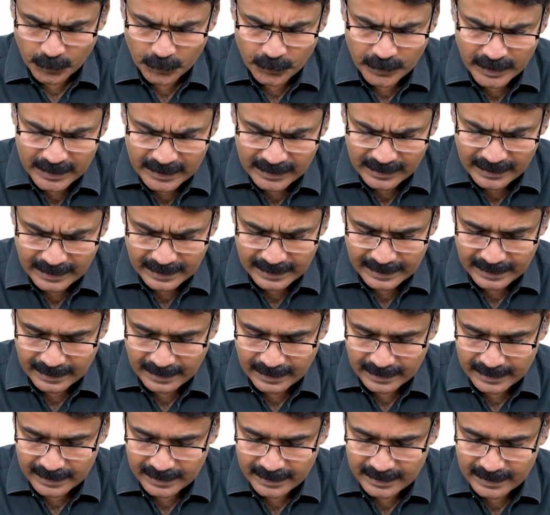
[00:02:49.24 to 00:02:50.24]
Very
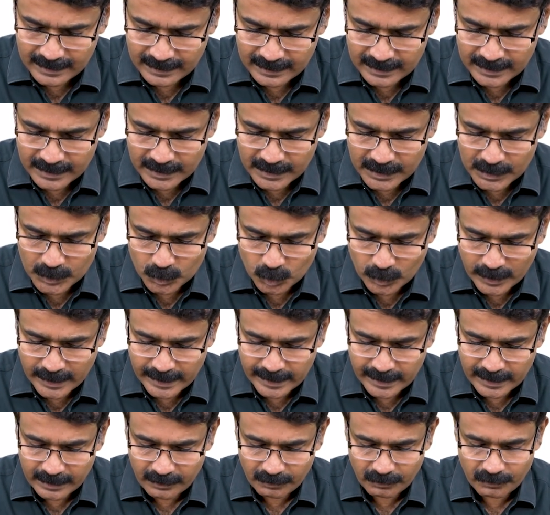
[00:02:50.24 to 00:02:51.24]
rarely you
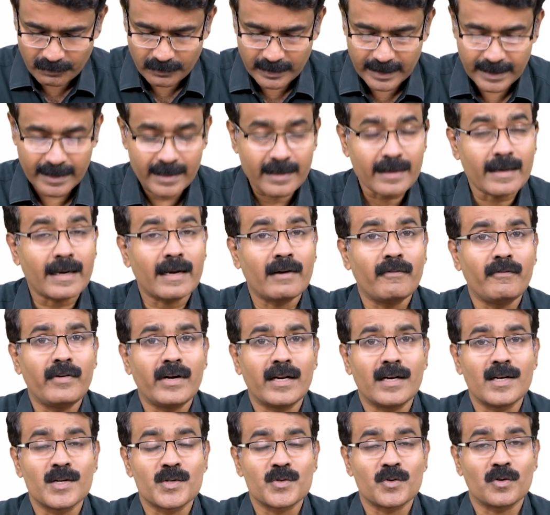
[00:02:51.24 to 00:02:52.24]
can find
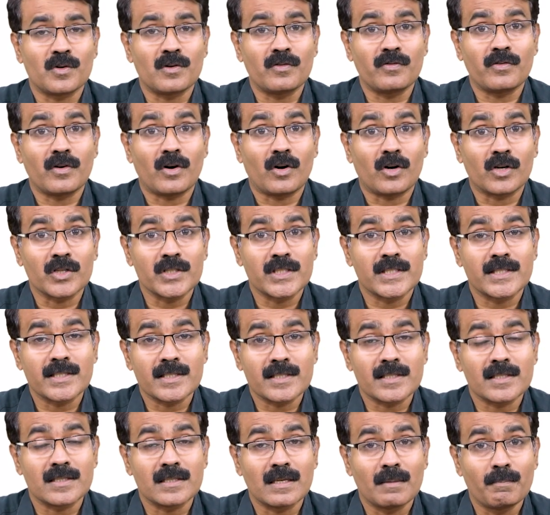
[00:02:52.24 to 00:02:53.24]
evidence of
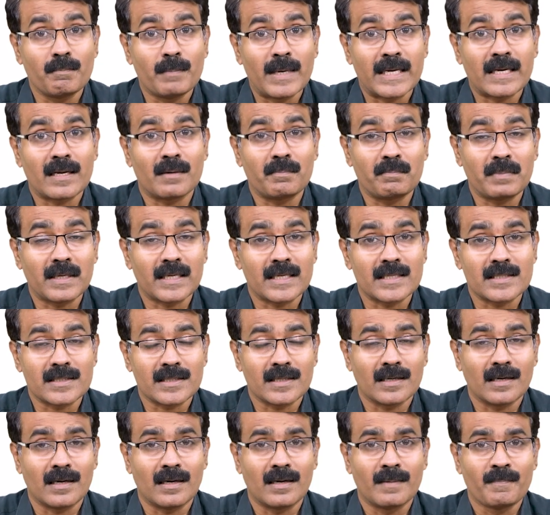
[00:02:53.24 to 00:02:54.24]
osseous
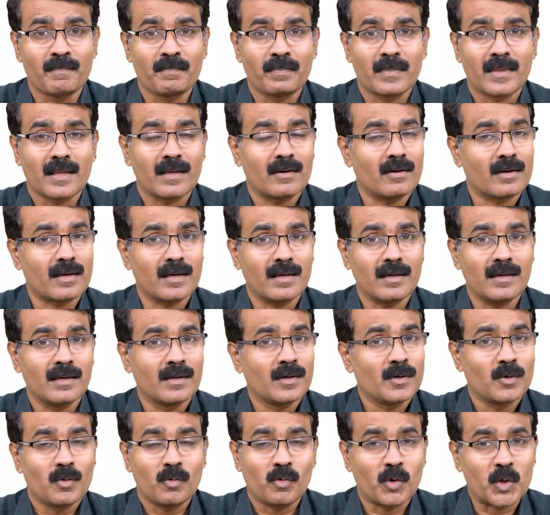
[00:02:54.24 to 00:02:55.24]
metaplasia. Okay,
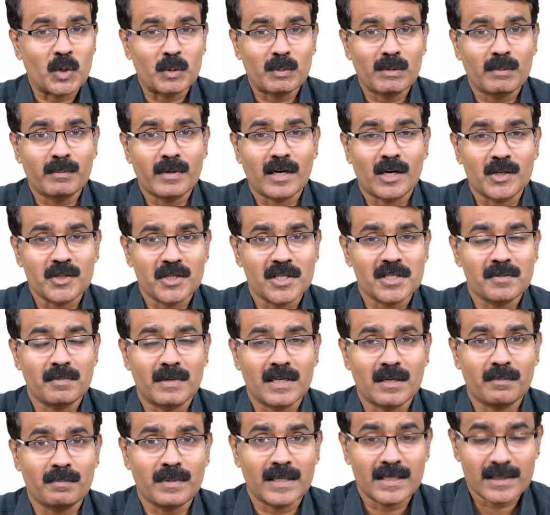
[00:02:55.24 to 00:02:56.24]
what do you mean by osseous
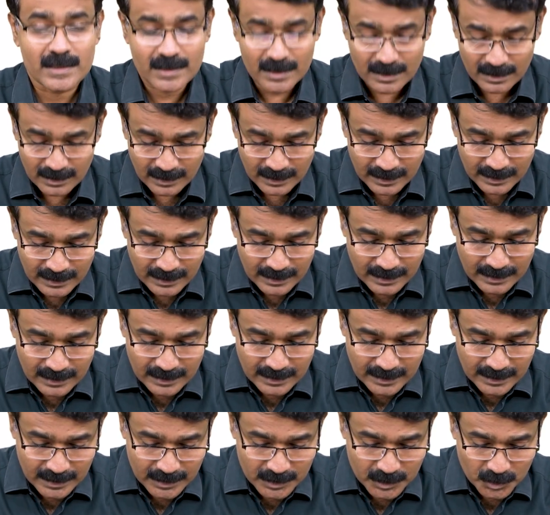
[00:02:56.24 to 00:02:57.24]
metaplasia?
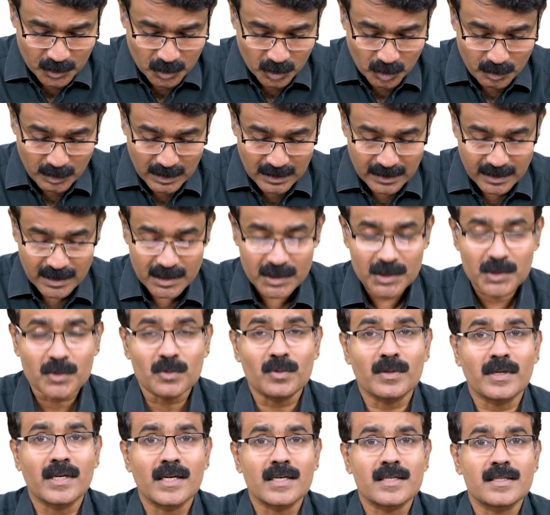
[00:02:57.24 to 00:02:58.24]
The stromal
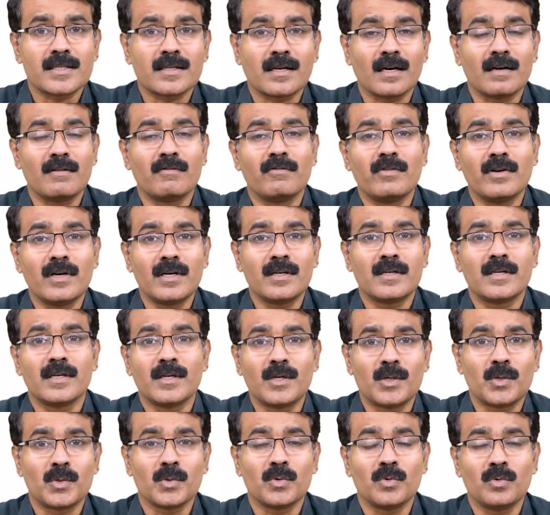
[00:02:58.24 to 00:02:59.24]
tissue gets
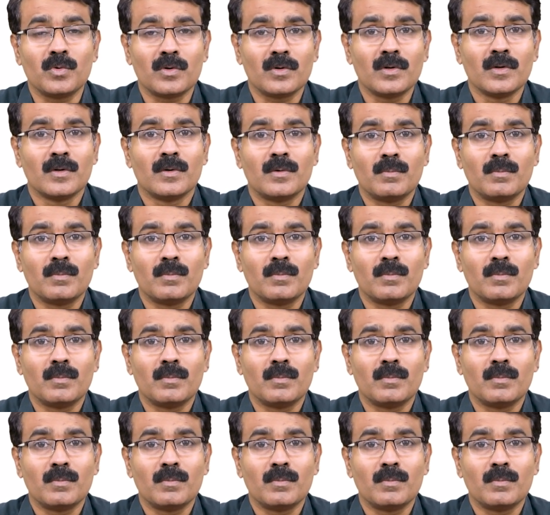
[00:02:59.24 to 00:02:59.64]
converted to